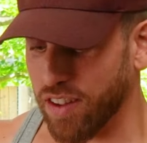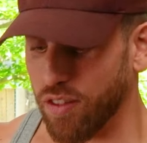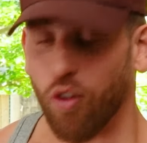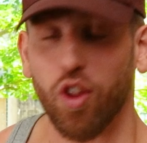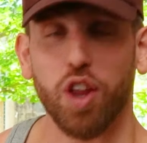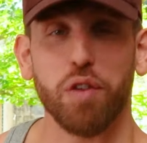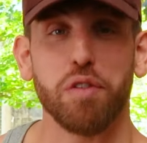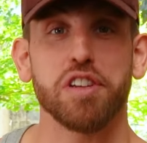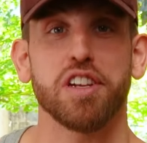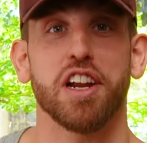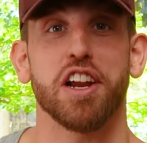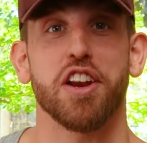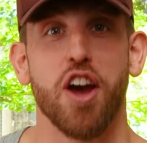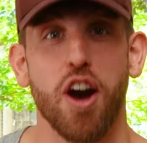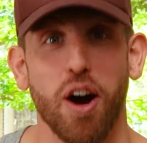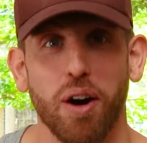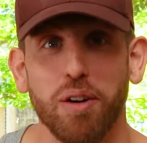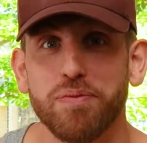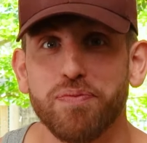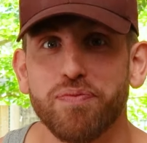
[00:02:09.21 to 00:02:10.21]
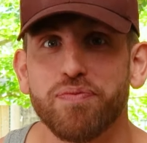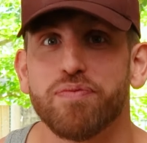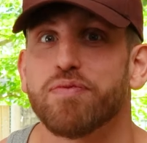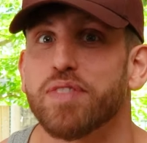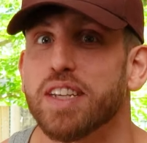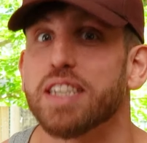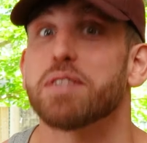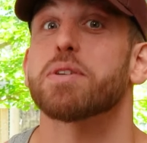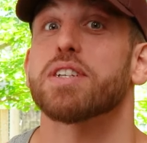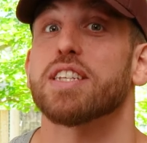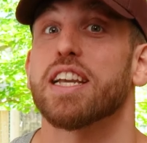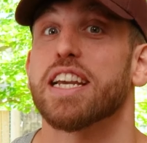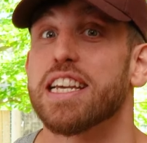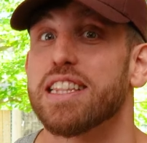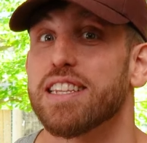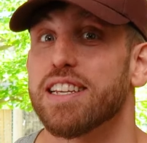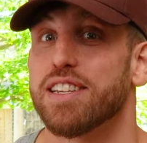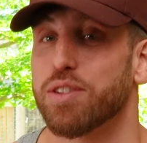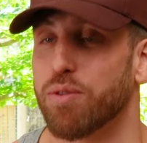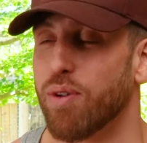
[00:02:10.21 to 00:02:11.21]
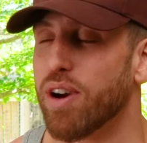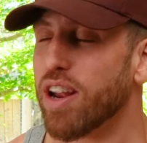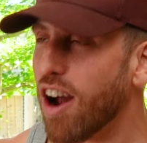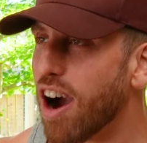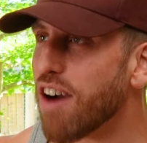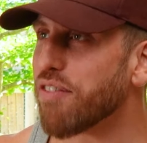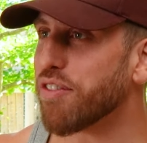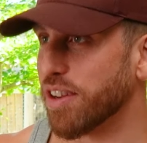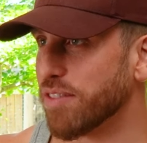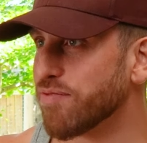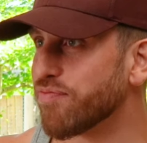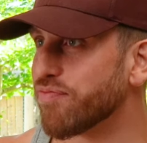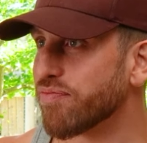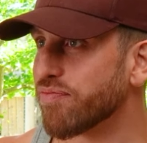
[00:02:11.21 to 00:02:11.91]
Only reason I know is because I eat this quite often.